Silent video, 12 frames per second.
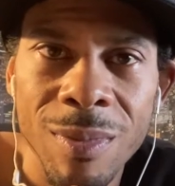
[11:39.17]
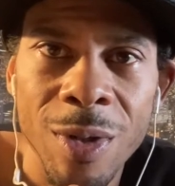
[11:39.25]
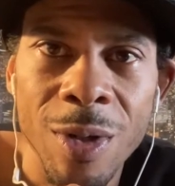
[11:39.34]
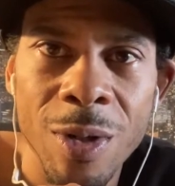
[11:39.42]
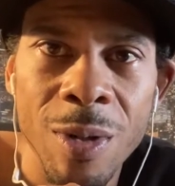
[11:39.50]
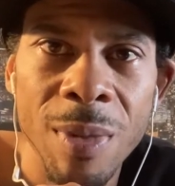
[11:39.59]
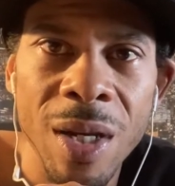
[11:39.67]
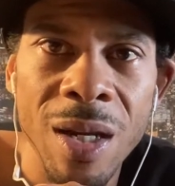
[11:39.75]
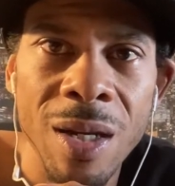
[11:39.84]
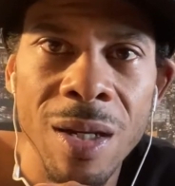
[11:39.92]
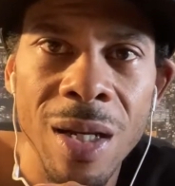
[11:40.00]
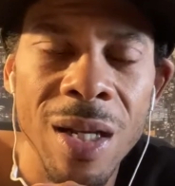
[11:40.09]
You know what I
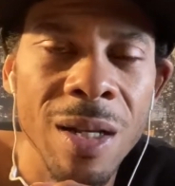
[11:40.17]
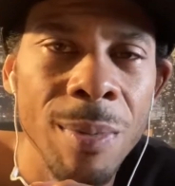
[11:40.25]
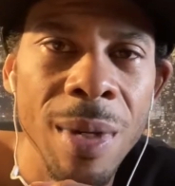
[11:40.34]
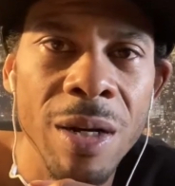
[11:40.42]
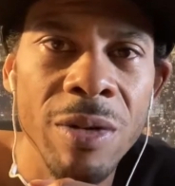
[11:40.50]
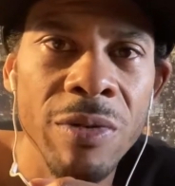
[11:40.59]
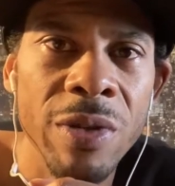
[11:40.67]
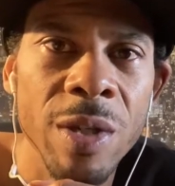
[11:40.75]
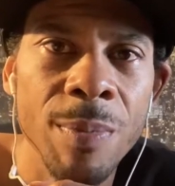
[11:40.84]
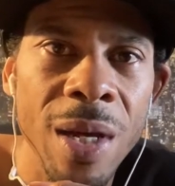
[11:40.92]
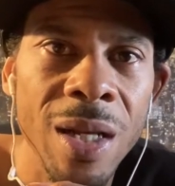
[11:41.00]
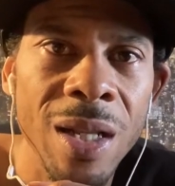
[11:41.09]
mean? And the amount of
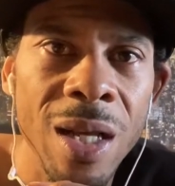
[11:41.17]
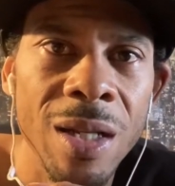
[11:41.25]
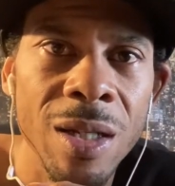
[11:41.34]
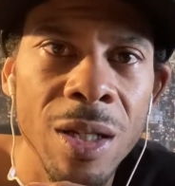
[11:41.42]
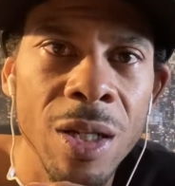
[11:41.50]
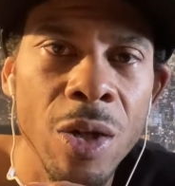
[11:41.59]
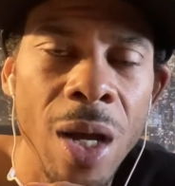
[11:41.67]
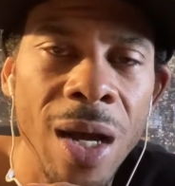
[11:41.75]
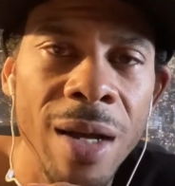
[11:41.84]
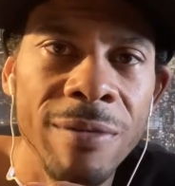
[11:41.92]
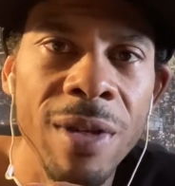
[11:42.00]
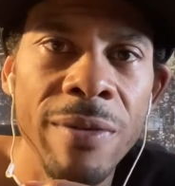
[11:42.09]
respect that y'all
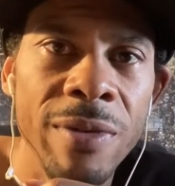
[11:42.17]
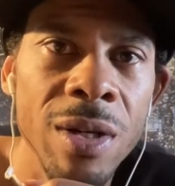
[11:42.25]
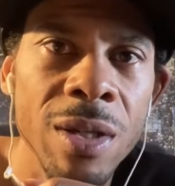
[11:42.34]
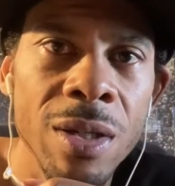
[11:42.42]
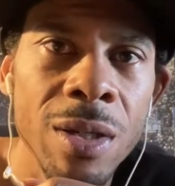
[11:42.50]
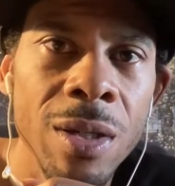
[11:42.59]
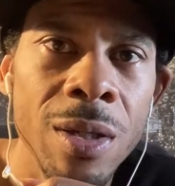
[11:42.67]
have given us,